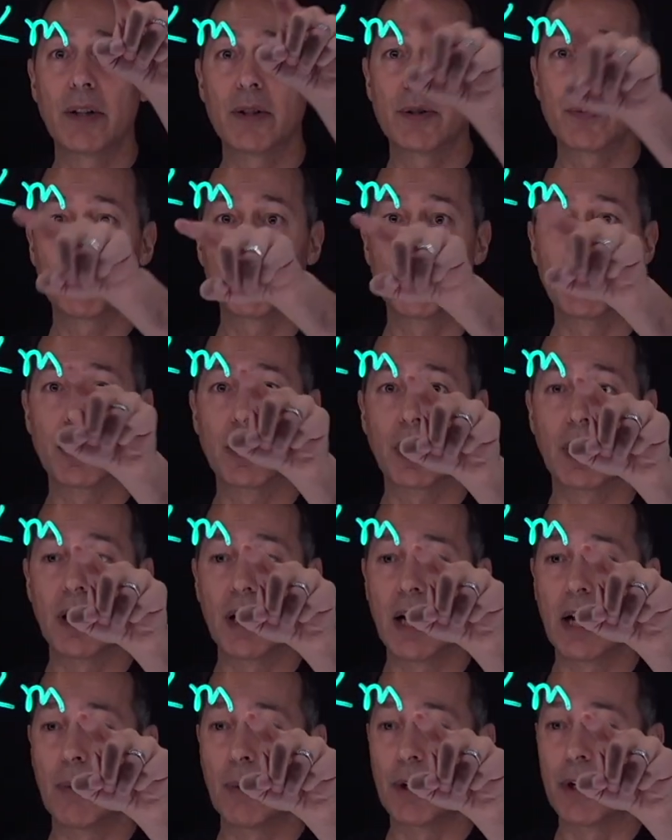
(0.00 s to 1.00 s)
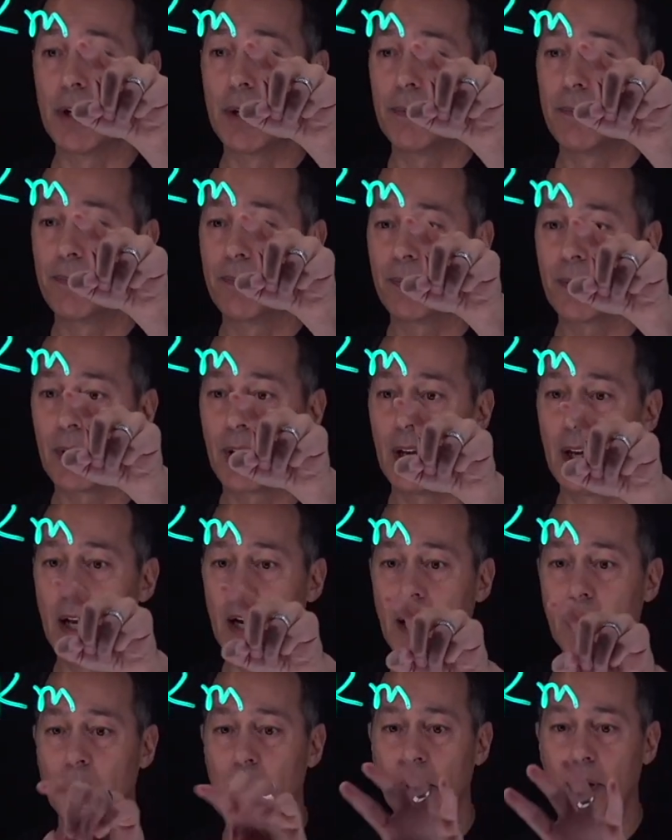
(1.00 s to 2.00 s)
per kilometer. And
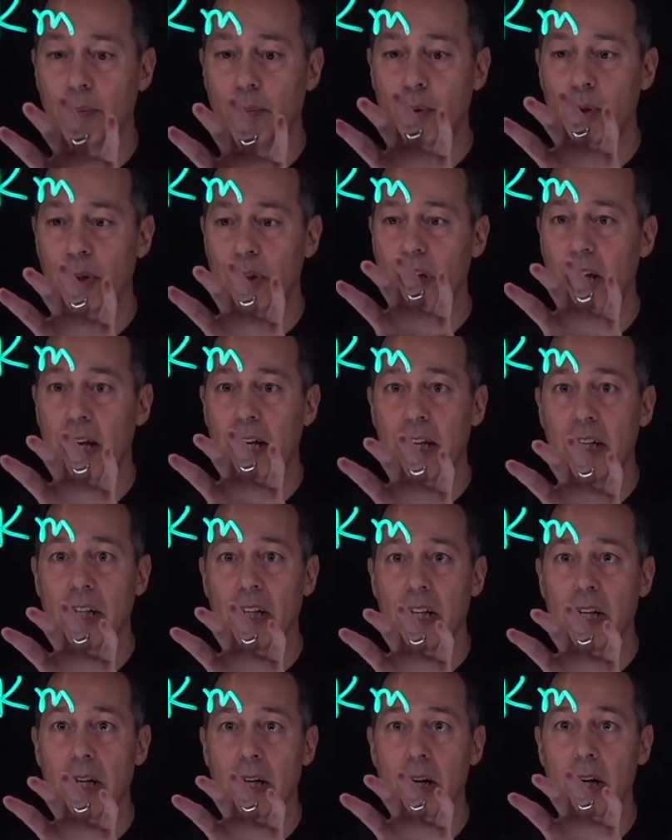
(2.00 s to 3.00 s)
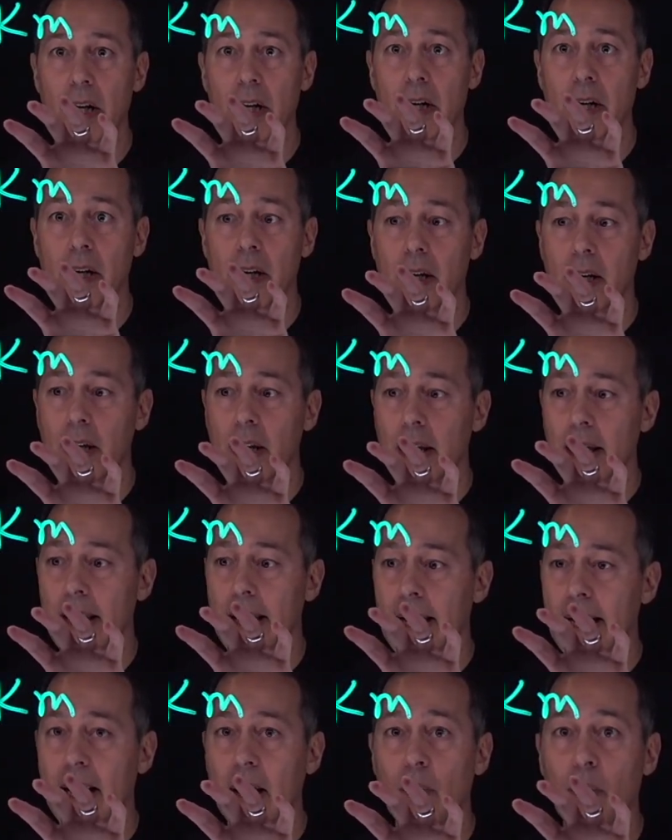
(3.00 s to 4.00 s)
I'm going to put that in here.
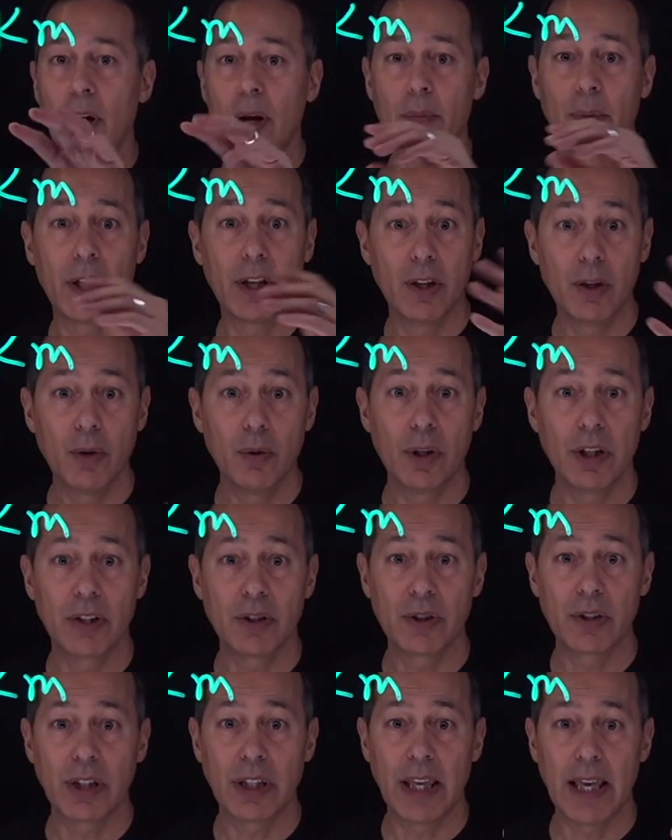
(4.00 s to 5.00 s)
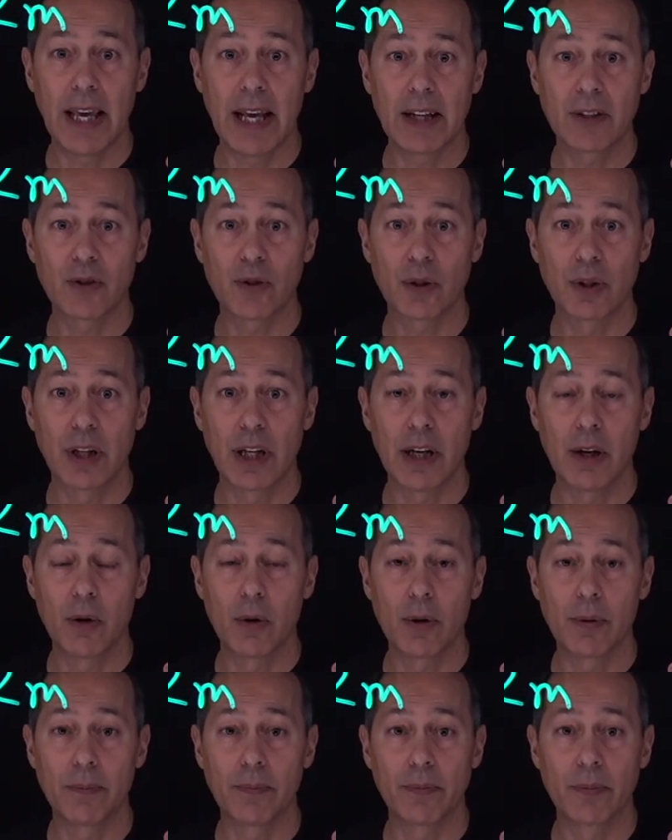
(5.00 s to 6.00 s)
And I want my units to cancel out
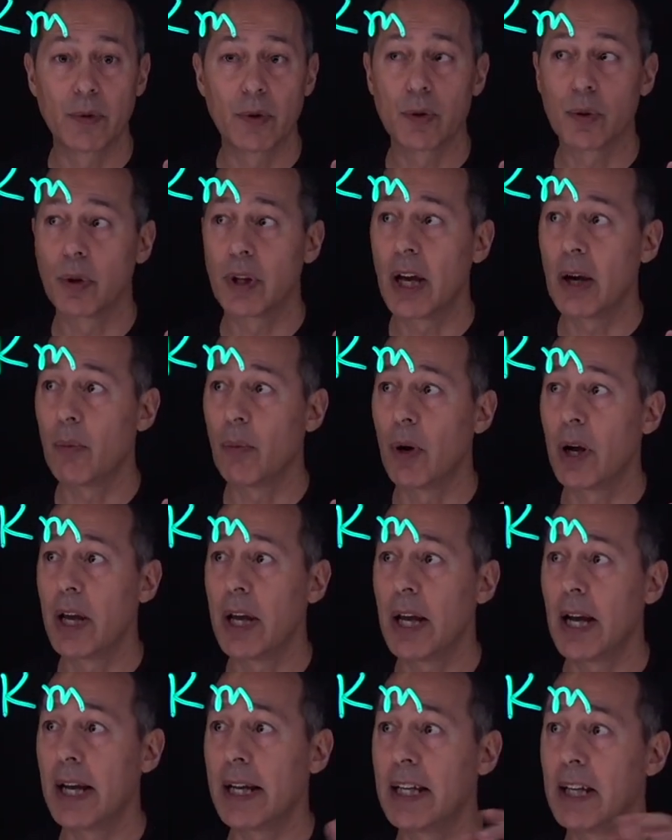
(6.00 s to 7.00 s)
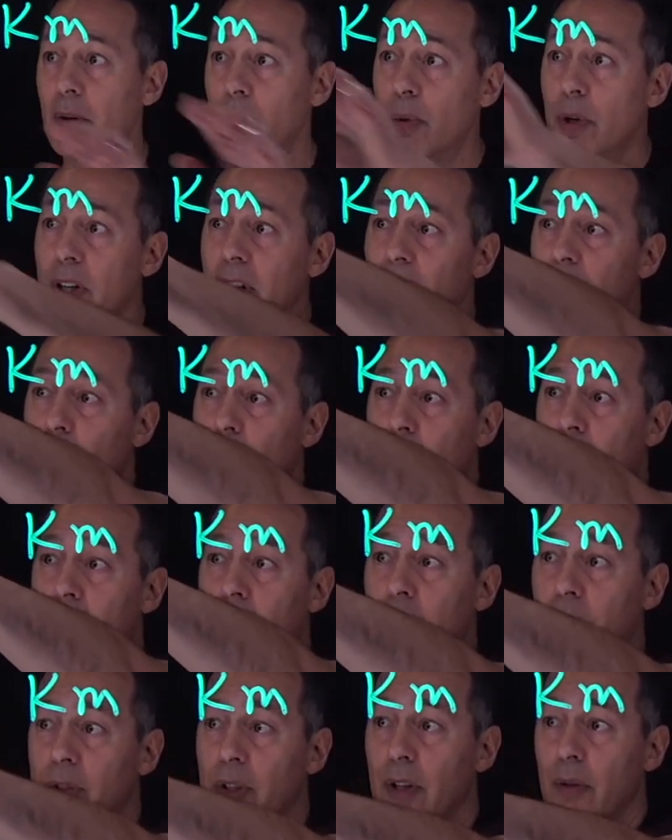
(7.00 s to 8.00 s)
so that way I get rid of
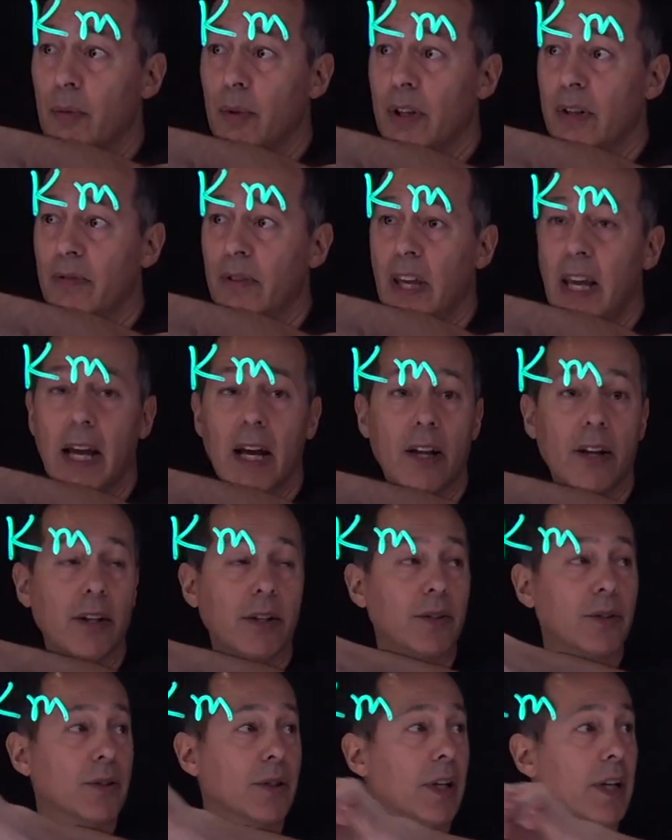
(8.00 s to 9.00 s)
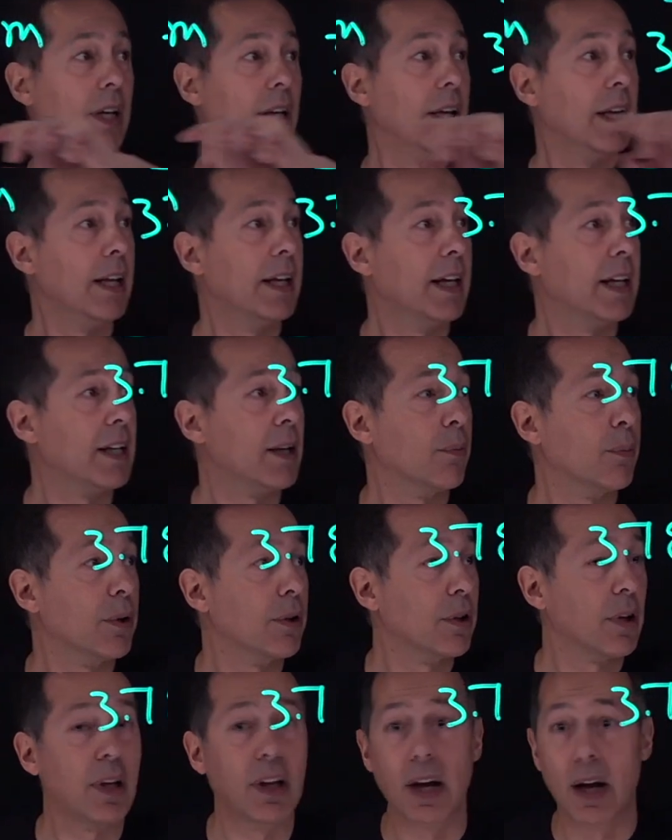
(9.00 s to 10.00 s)
miles, get rid of gallons, and end up with
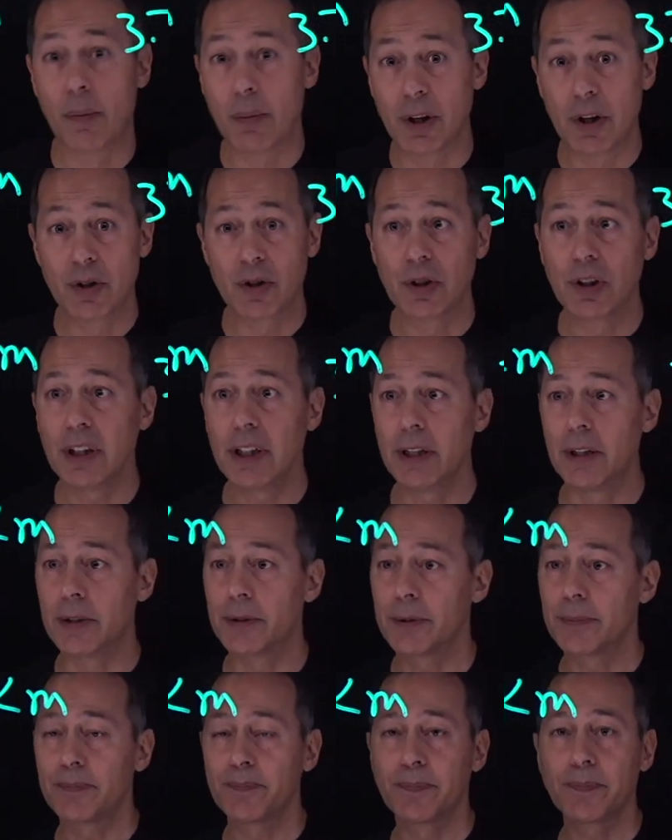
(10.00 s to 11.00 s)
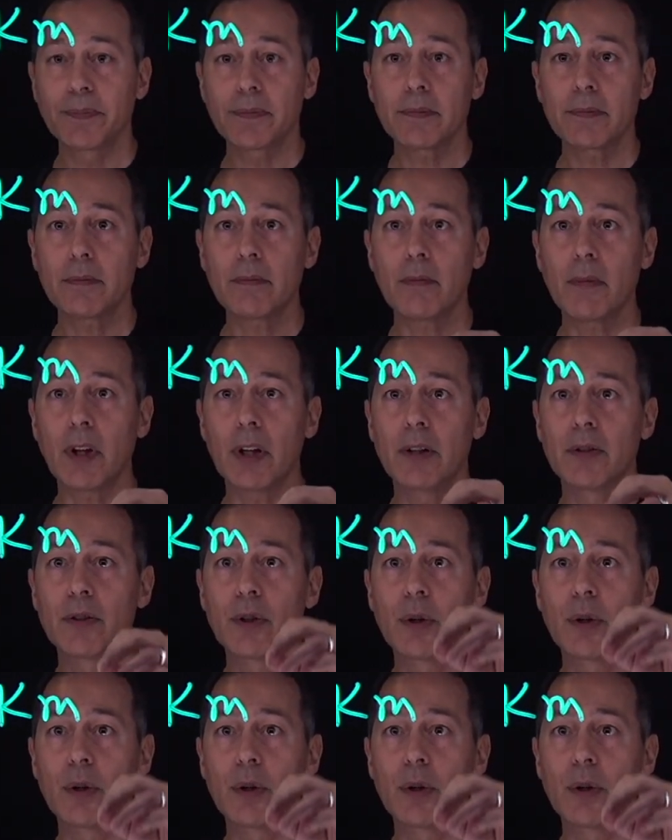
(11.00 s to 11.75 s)
kilometers and liters. So